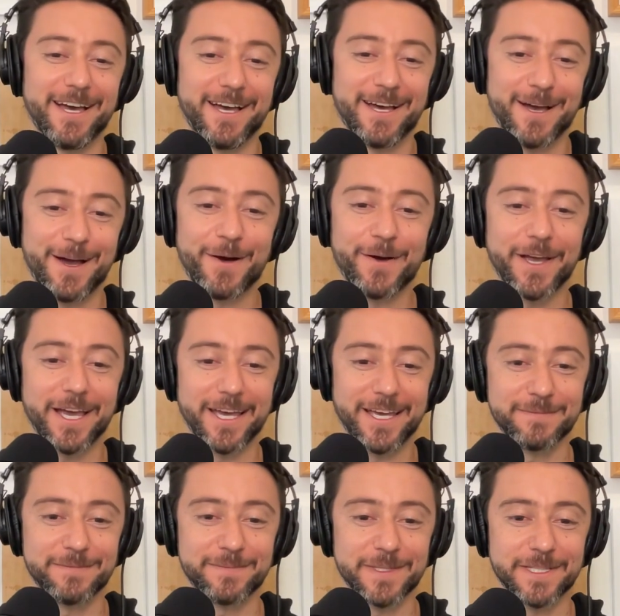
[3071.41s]

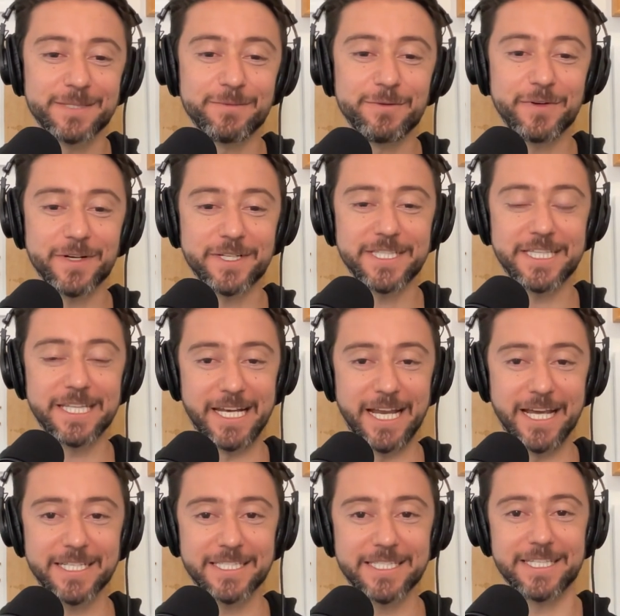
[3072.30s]
Okay, let's move on to the
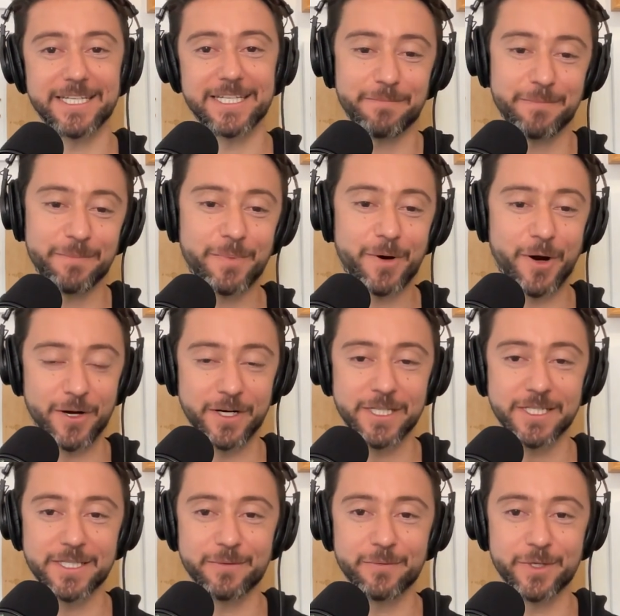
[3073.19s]
next
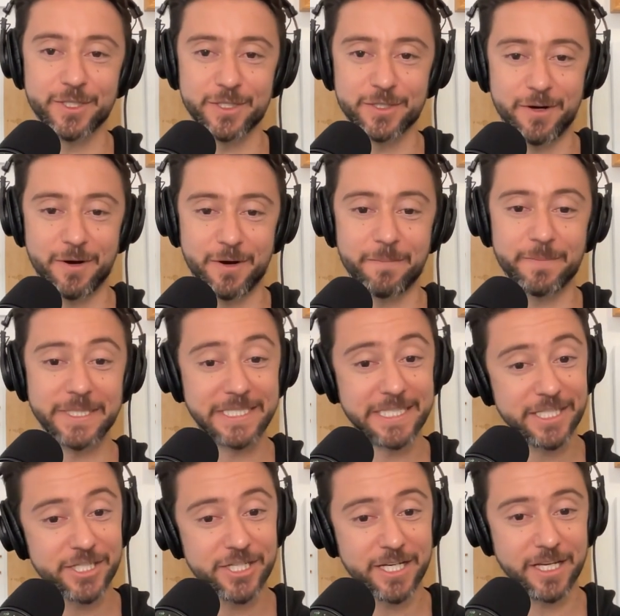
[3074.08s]
part, which is around
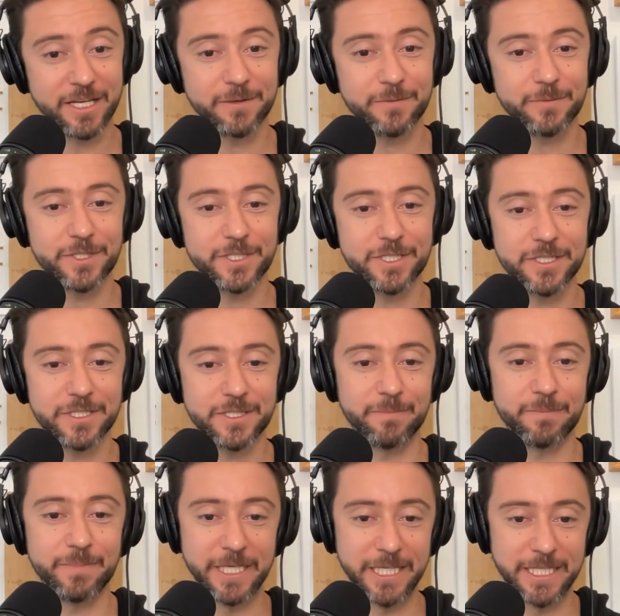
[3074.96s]
positioning, which is a
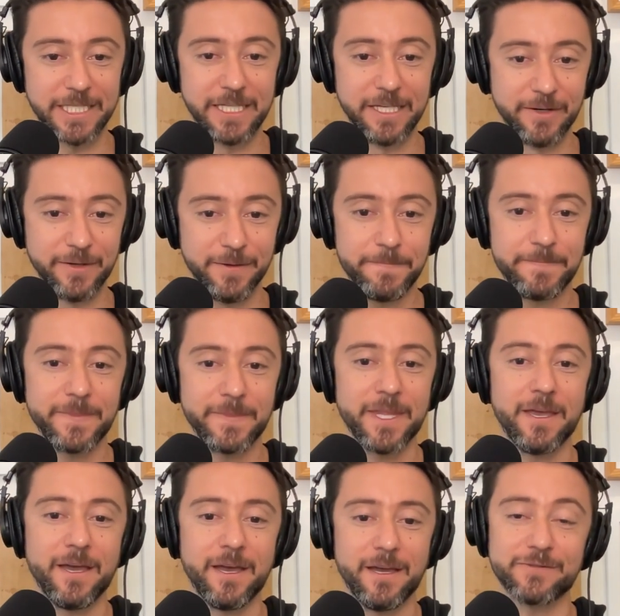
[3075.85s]
big deal.
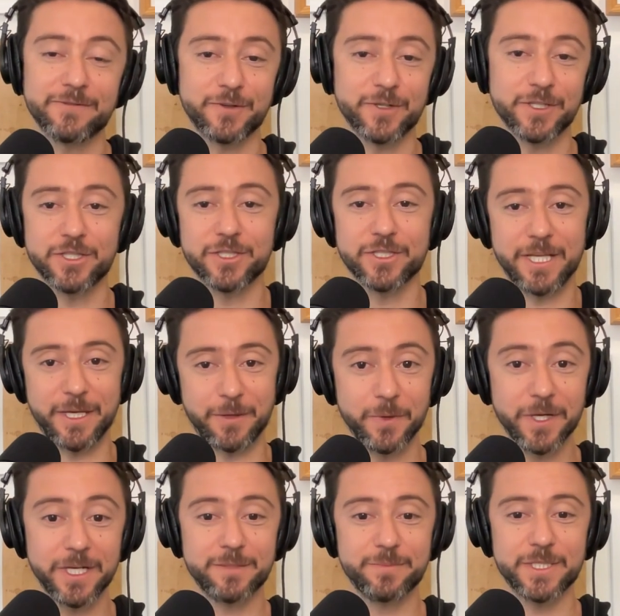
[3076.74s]
First, just
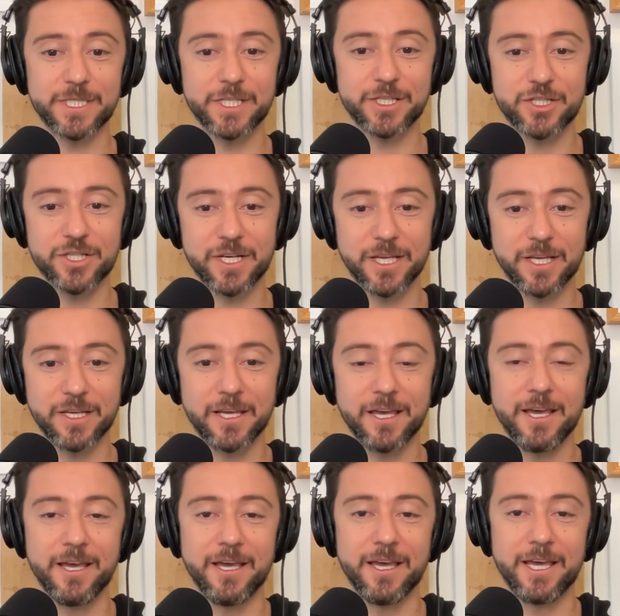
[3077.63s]
like what is
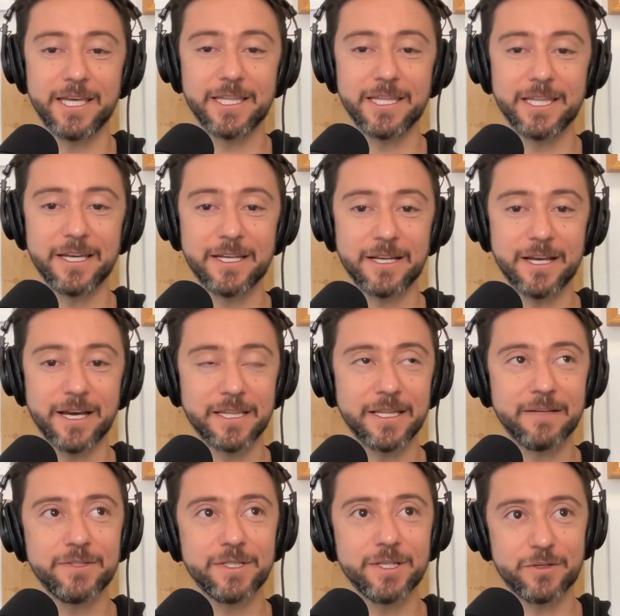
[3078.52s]
positioning? And then I'd
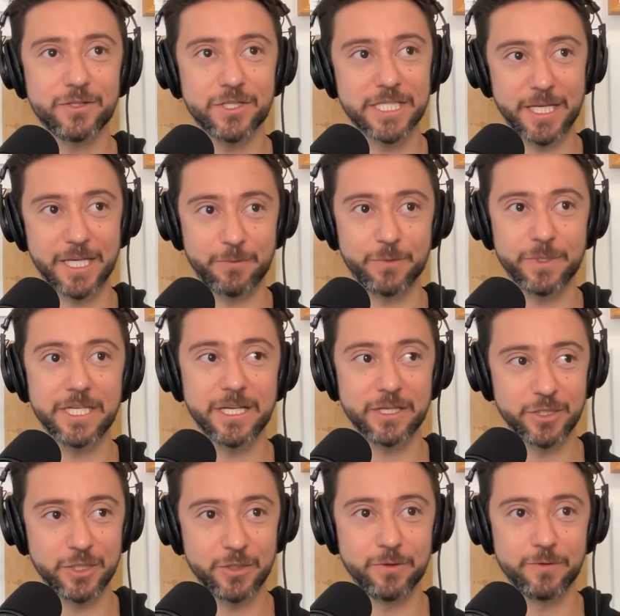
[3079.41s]
love to know just like what
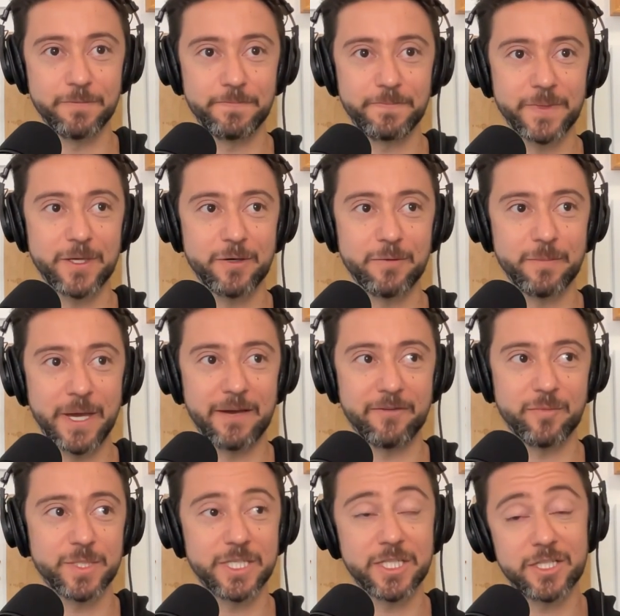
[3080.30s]
tells you you may have
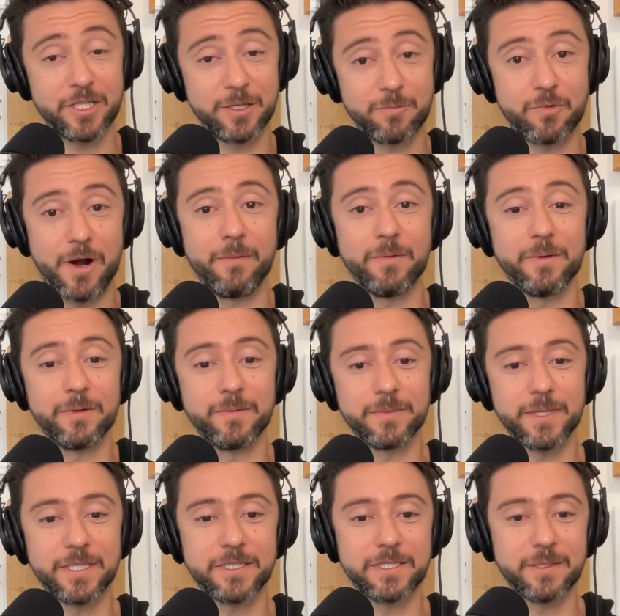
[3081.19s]
a positioning problem.
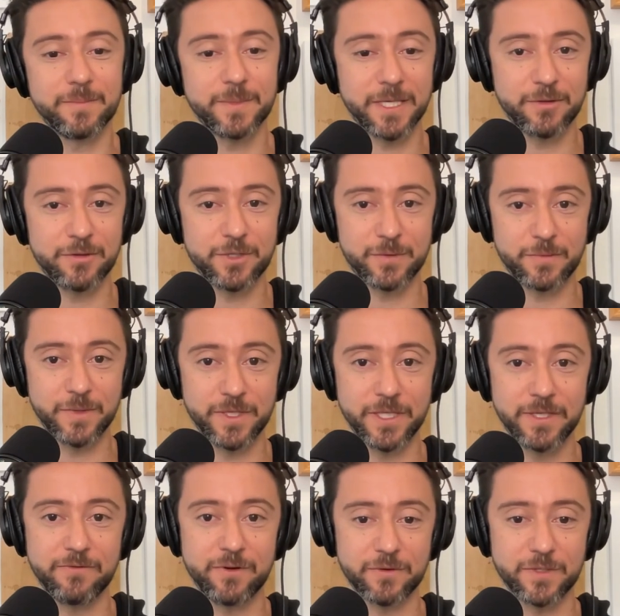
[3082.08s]
That's something you should
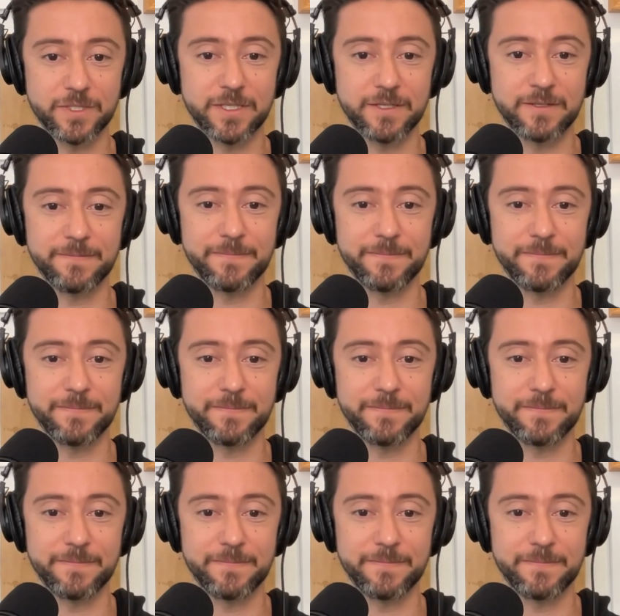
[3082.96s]
really focus on.